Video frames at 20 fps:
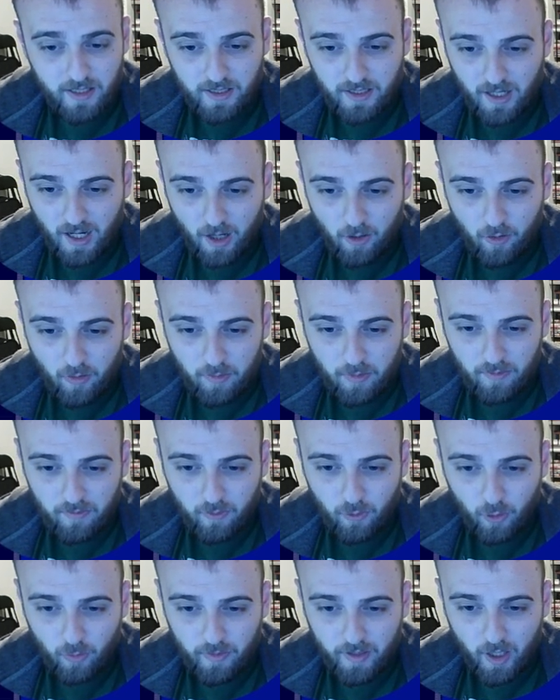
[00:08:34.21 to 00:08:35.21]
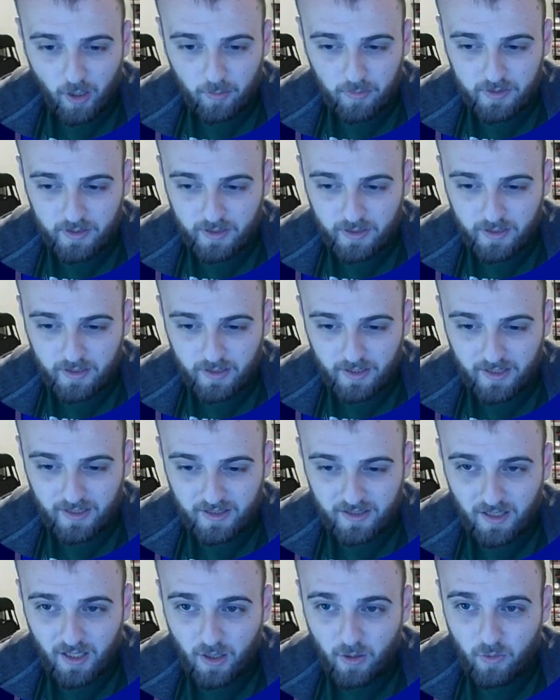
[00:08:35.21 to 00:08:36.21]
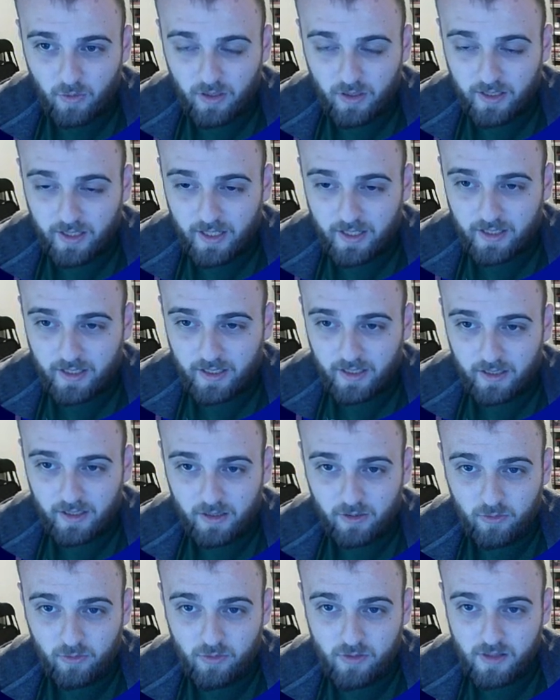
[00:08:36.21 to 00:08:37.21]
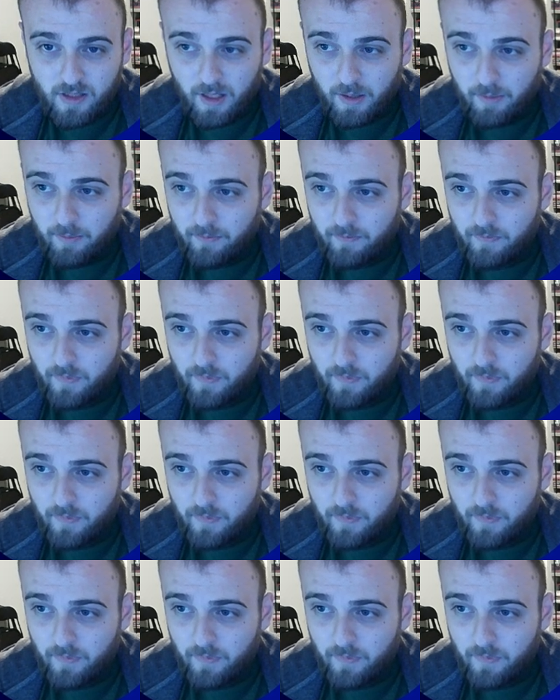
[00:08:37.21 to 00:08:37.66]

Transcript: Alaba from Real Madrid. And now we're getting into some...